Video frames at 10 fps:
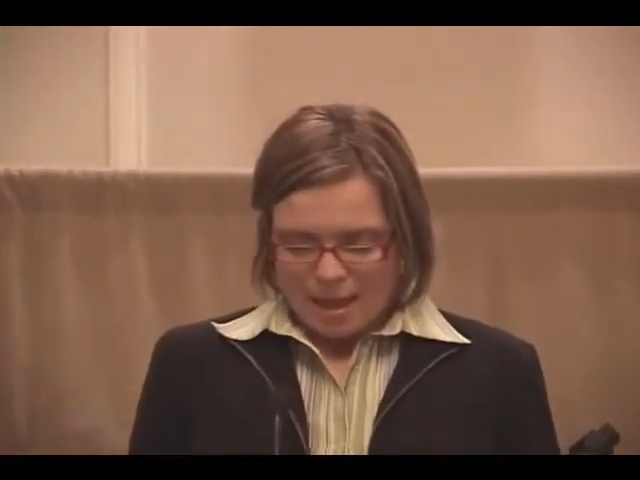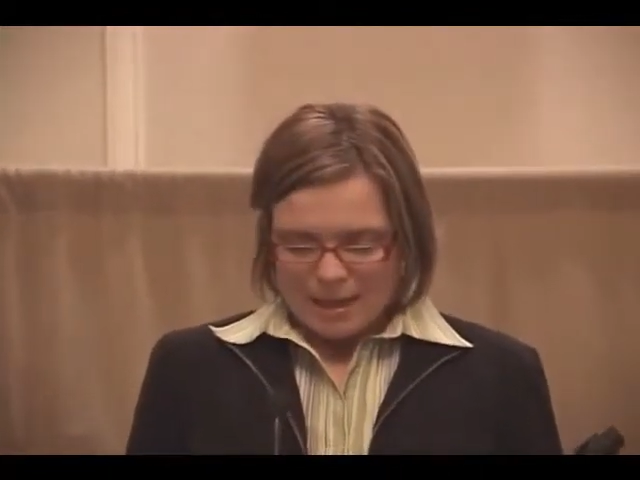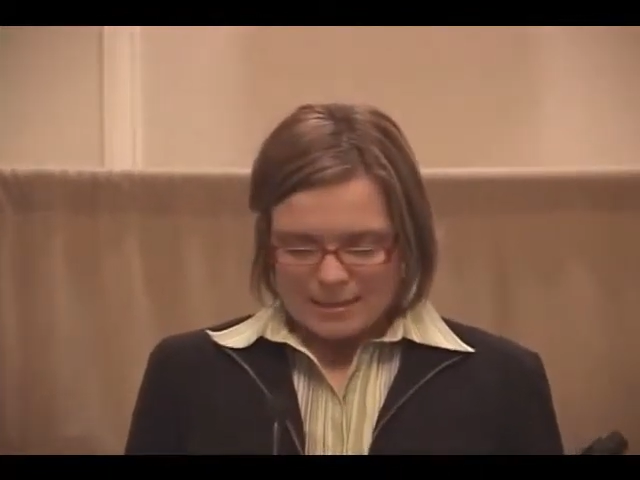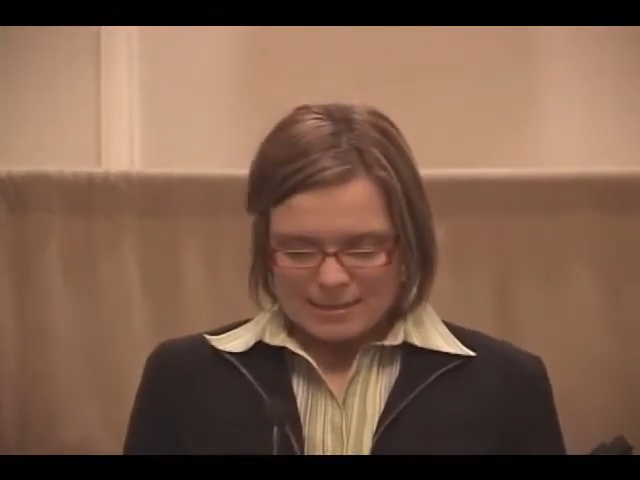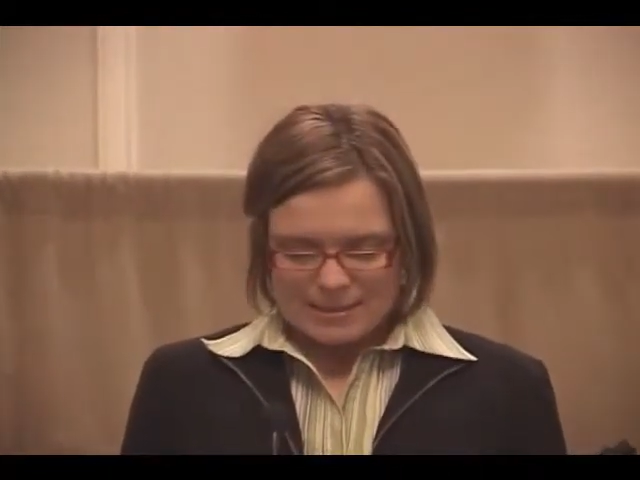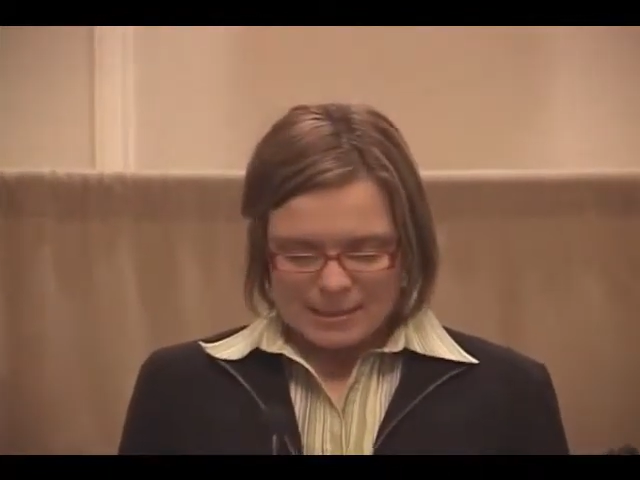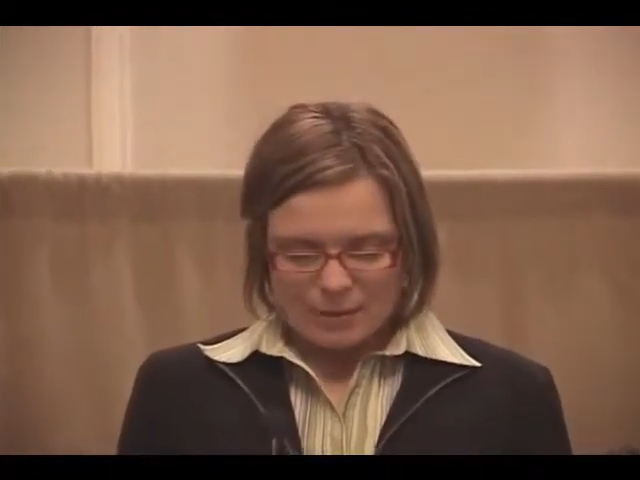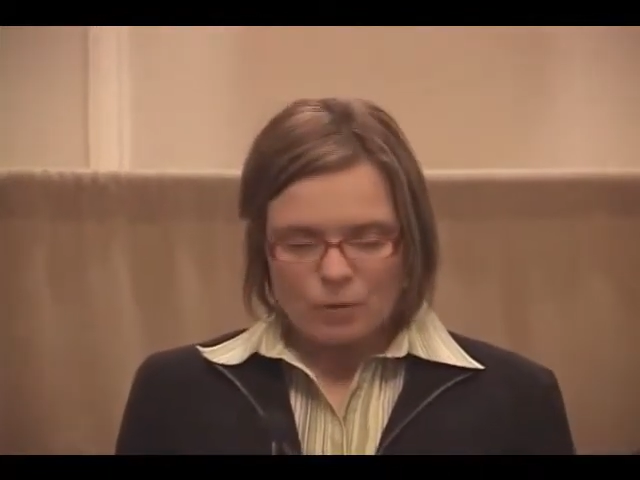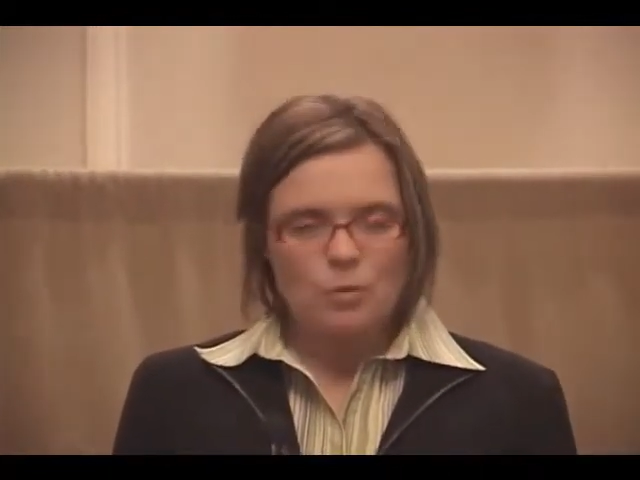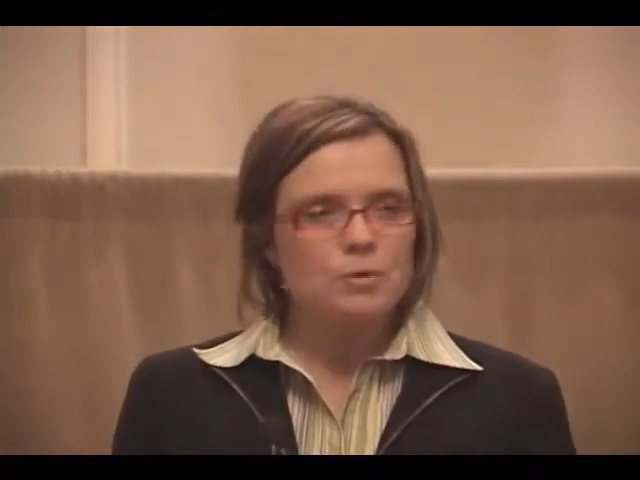and as the
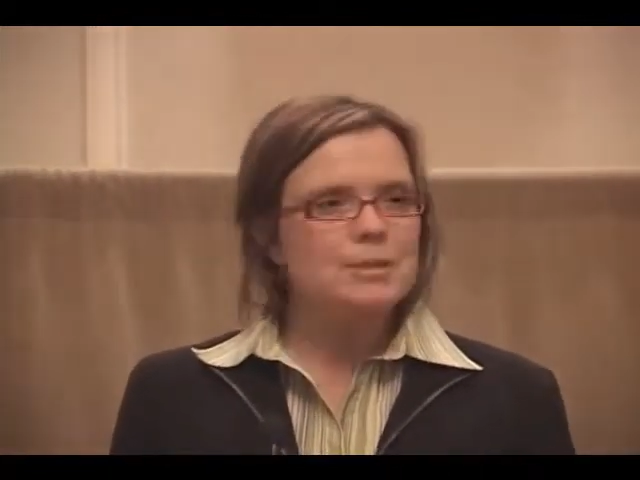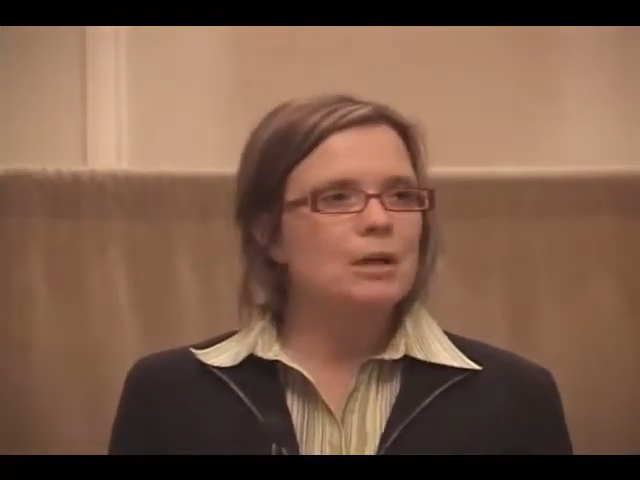saying goes,